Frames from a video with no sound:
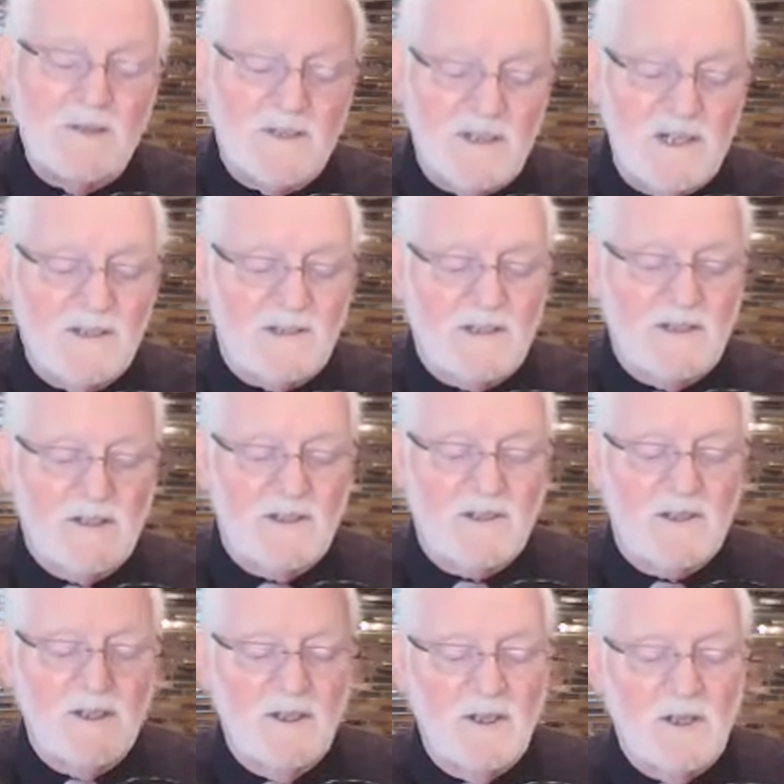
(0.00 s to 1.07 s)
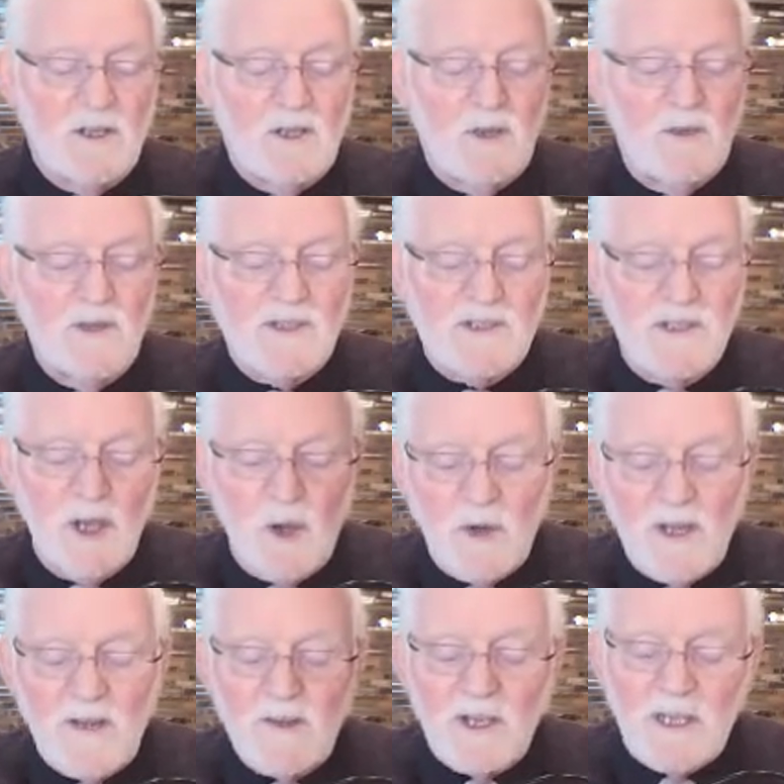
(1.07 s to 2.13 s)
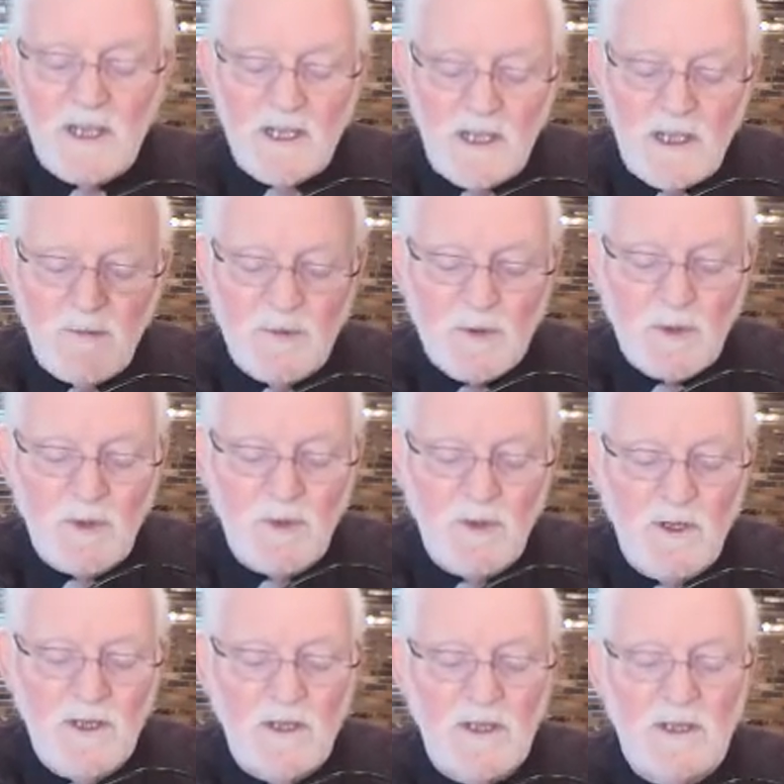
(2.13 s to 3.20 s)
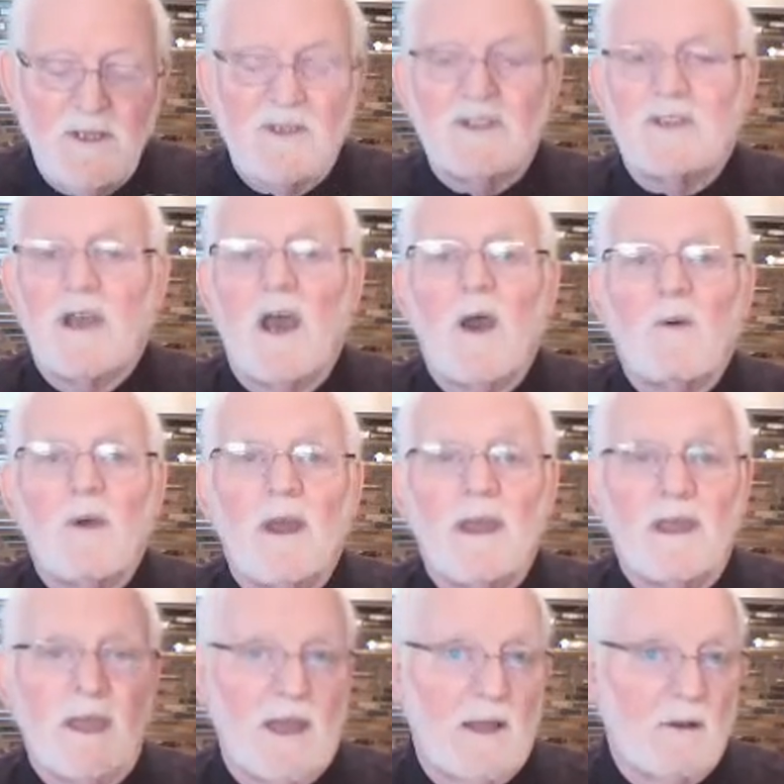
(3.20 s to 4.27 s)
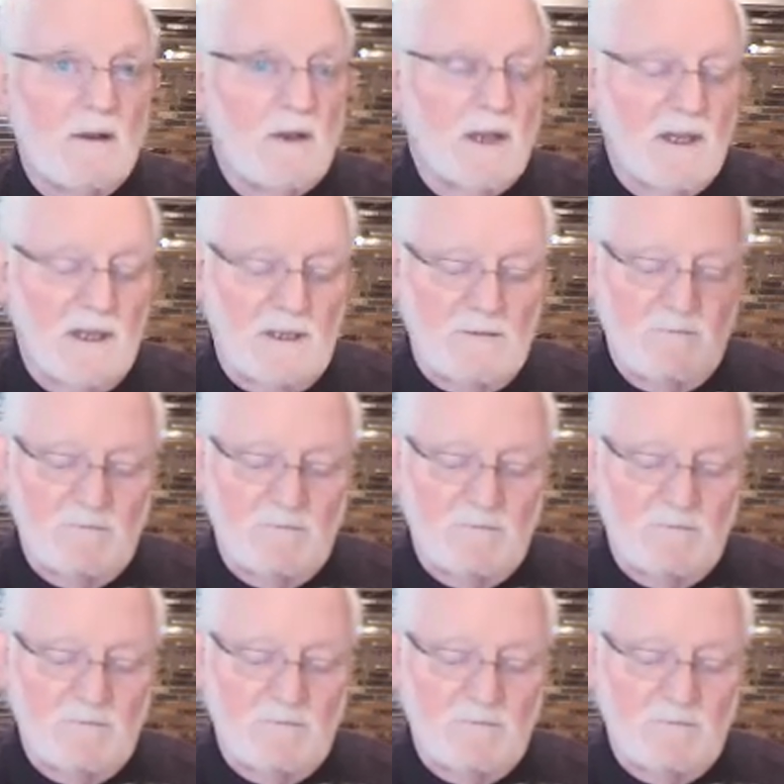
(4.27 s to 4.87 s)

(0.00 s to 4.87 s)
Jesus who is known in the Hebrew as Yahweh Elohim.